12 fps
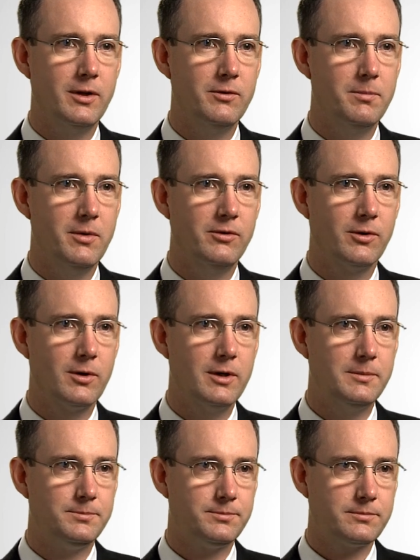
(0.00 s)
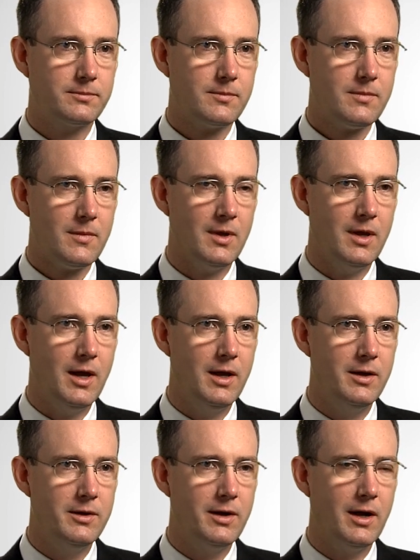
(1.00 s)
of Missouri,
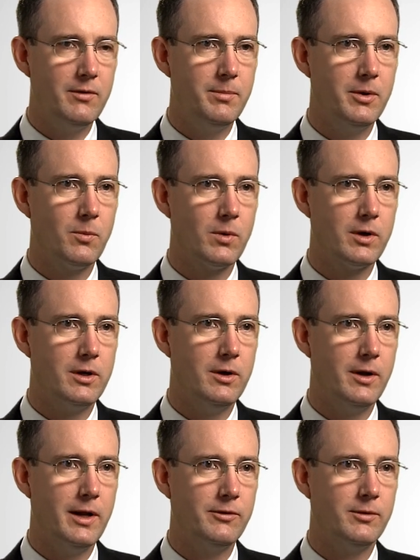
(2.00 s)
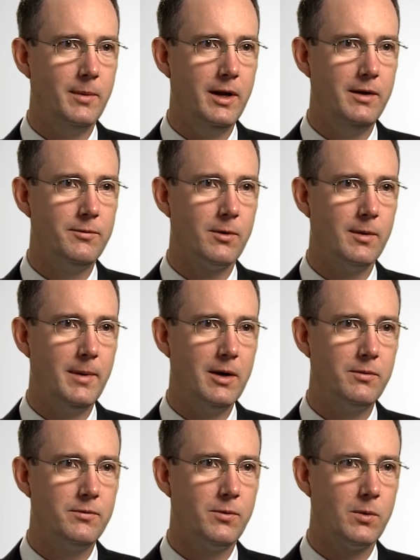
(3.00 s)
and I've been working on SMA for
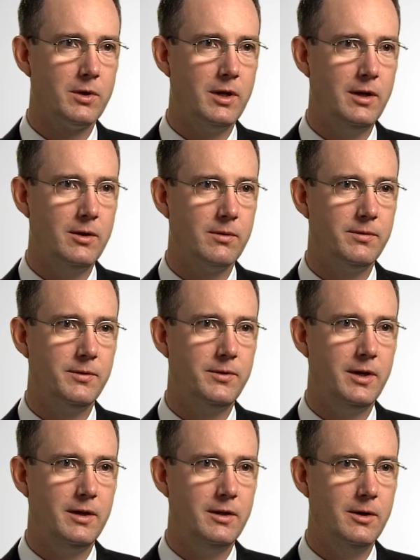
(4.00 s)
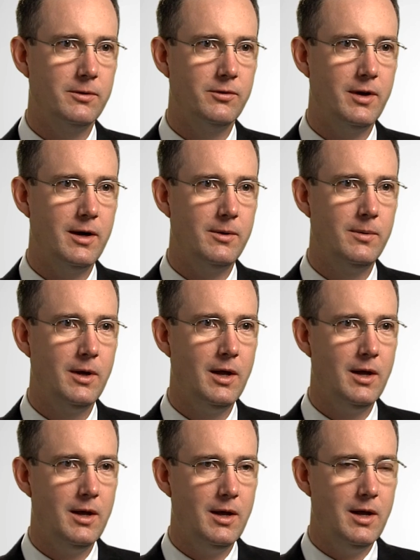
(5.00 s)
about 14 or 15 years now.
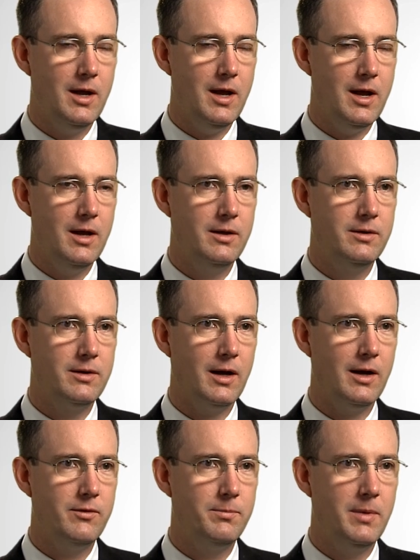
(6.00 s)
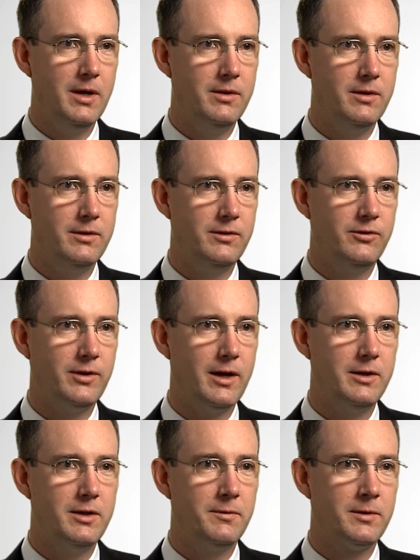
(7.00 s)
And I've been the
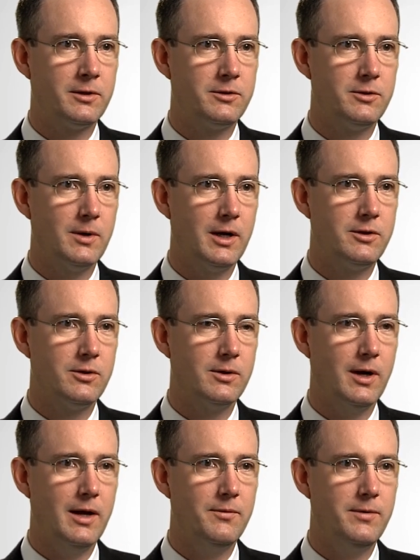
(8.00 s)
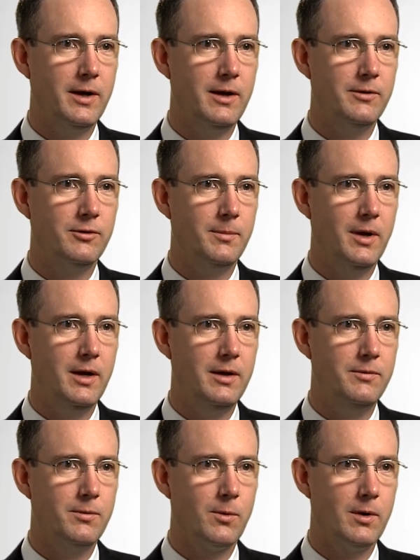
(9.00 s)
scientific director at Fight
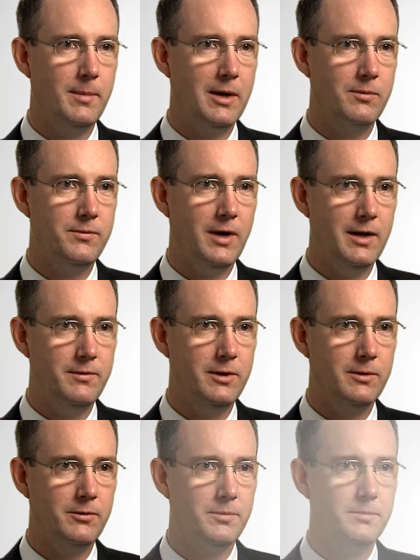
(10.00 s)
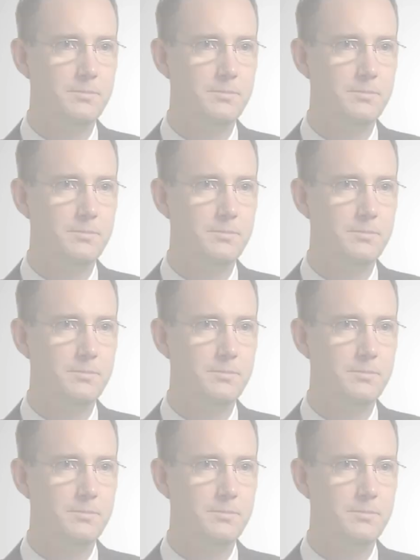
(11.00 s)
SMA for about five years.